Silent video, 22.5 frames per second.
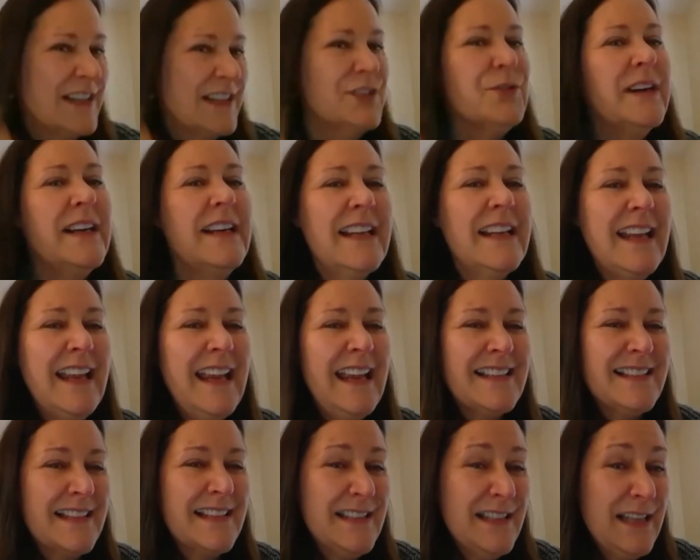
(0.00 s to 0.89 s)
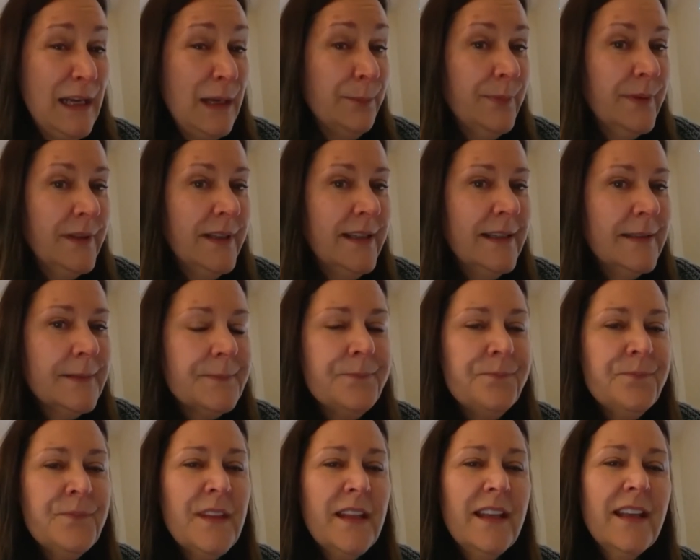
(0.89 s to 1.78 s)
training as a template
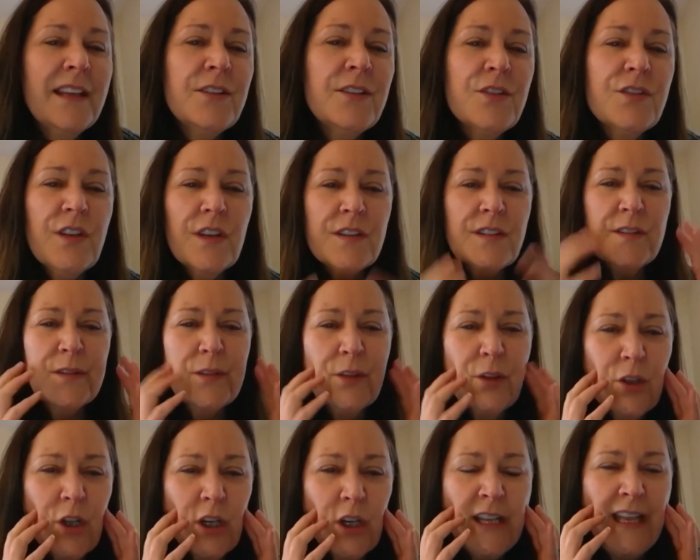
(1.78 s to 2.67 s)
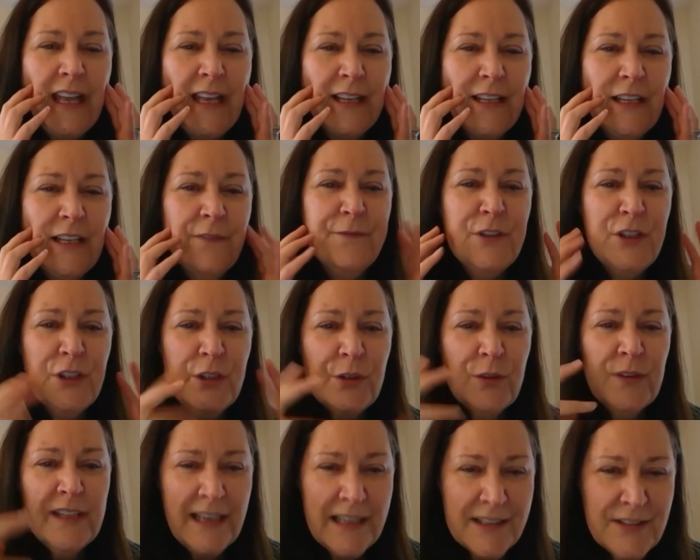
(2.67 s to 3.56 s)
and just look at do
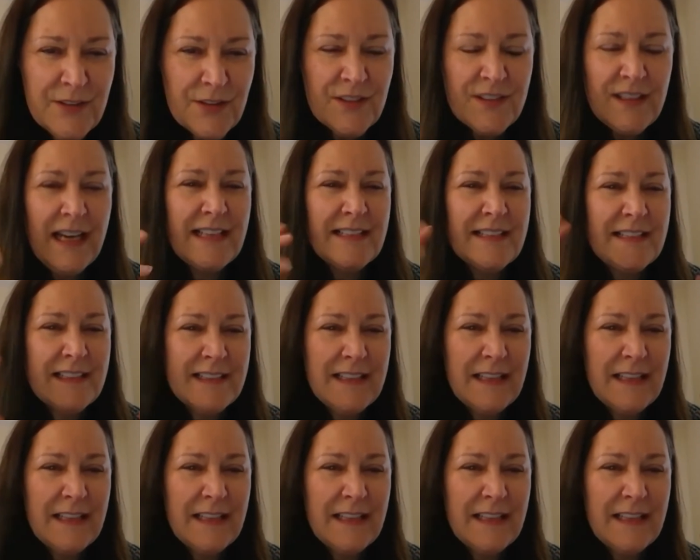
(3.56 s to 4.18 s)
the exercises